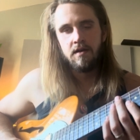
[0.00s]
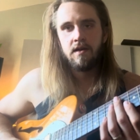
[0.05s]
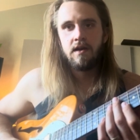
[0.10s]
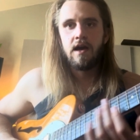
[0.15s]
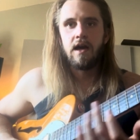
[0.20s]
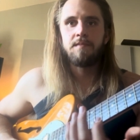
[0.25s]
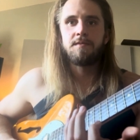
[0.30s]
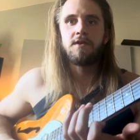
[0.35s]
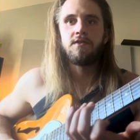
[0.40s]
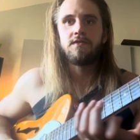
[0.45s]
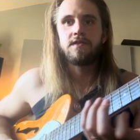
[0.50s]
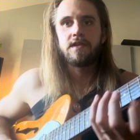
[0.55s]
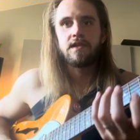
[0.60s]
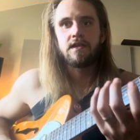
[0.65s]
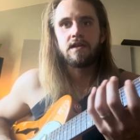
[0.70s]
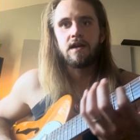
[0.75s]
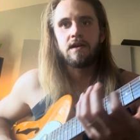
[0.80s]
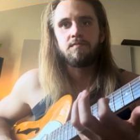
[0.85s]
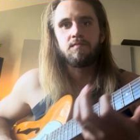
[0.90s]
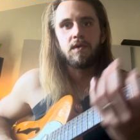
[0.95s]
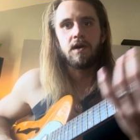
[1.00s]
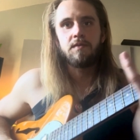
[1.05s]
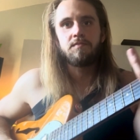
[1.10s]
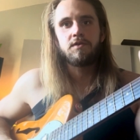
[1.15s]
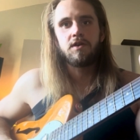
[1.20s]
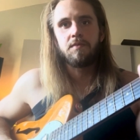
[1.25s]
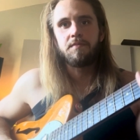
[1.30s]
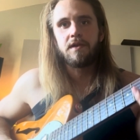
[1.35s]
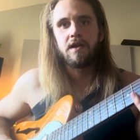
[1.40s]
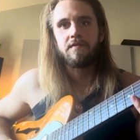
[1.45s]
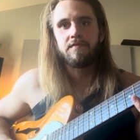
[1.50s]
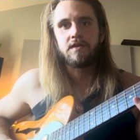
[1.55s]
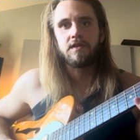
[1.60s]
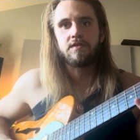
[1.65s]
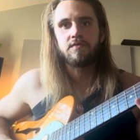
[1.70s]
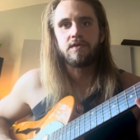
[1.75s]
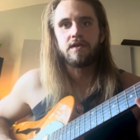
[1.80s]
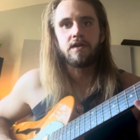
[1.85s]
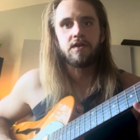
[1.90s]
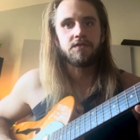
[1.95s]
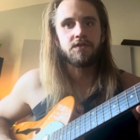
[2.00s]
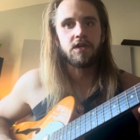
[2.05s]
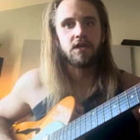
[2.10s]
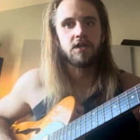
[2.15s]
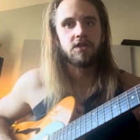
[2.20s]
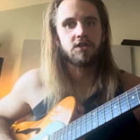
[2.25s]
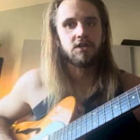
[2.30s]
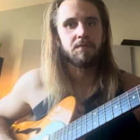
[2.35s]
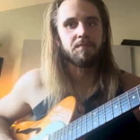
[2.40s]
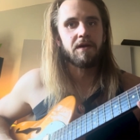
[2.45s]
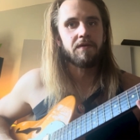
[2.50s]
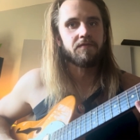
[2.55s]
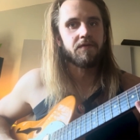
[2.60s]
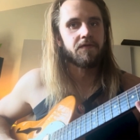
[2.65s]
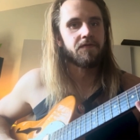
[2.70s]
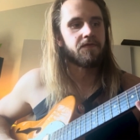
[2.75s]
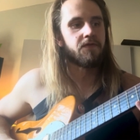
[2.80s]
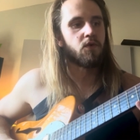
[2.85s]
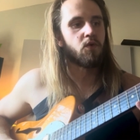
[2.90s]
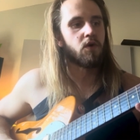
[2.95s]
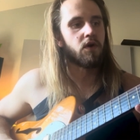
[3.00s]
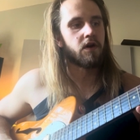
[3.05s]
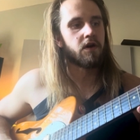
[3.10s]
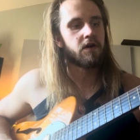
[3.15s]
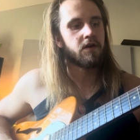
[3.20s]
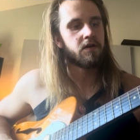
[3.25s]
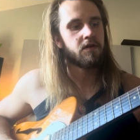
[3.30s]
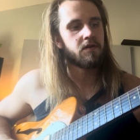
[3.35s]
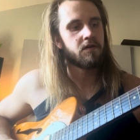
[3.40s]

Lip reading: I'm jumping every 3 notes. You could jump every 4.